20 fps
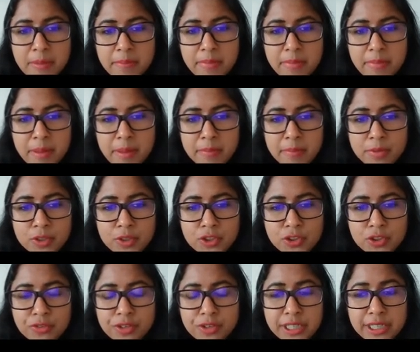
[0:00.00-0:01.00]
Members
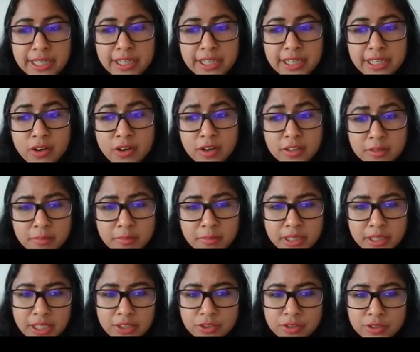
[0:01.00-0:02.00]
should retain
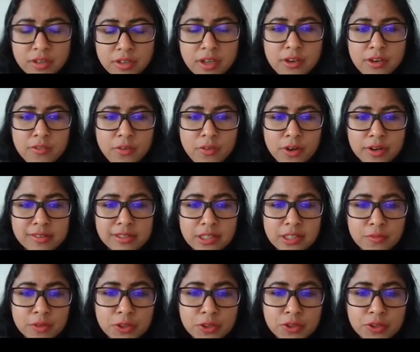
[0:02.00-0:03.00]
documentation for
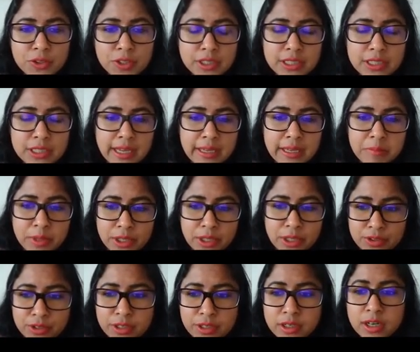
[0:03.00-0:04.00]
a sufficient time
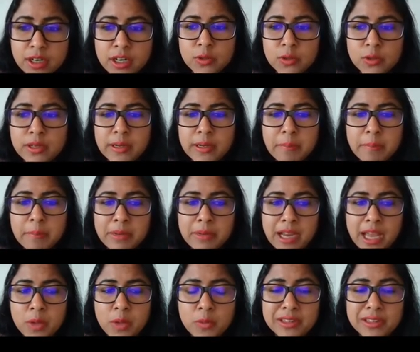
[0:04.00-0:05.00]
period to
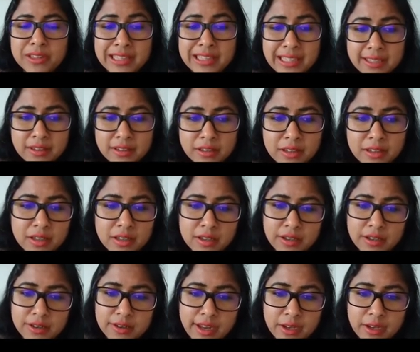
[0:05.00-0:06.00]
comply with legal,
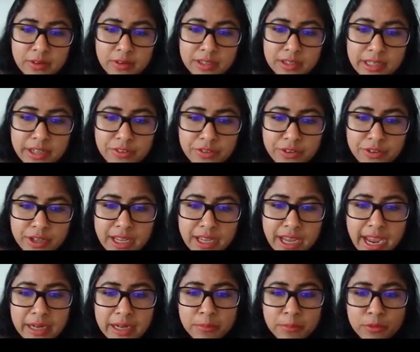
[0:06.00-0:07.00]
regulatory,
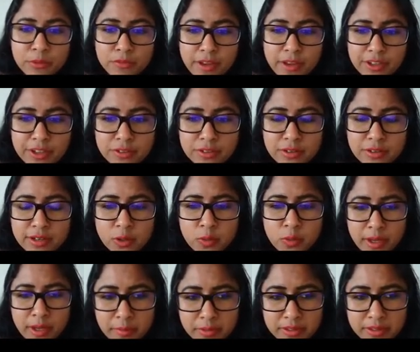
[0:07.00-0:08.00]
and professional
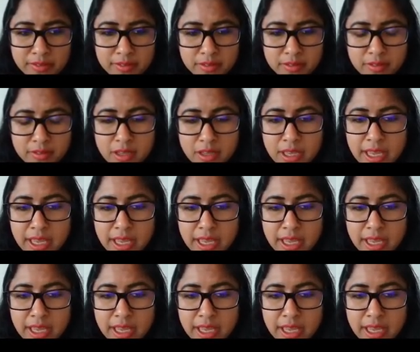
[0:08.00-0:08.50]
requirements.